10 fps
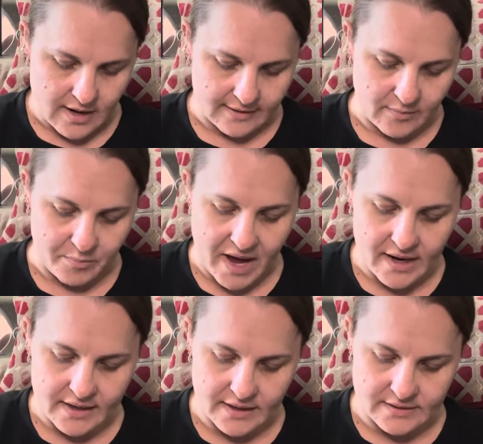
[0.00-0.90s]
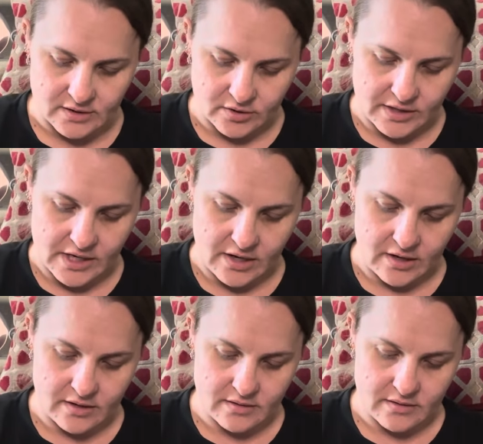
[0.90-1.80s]
And the backings are in
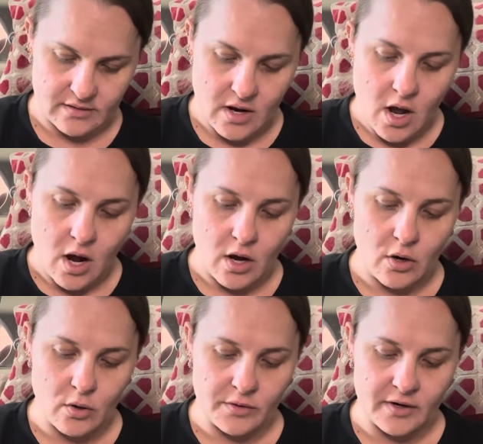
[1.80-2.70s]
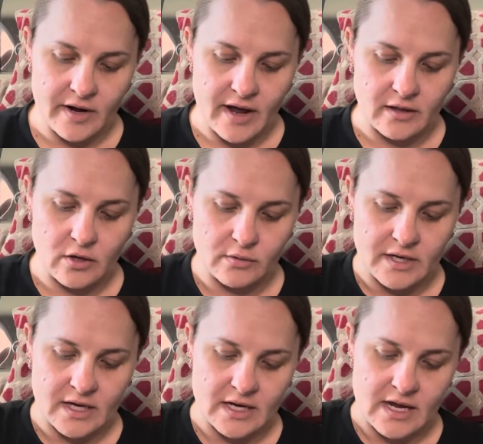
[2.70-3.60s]
here. Oh, they're Hello
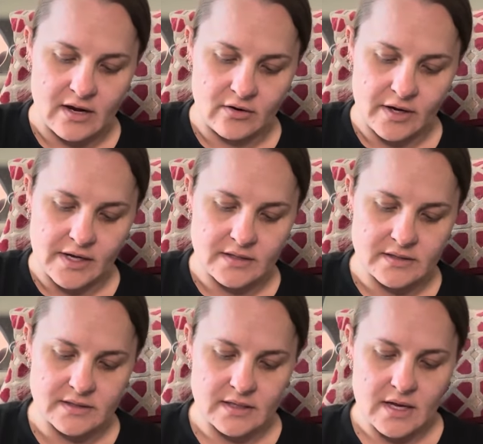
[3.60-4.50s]
Kitty earrings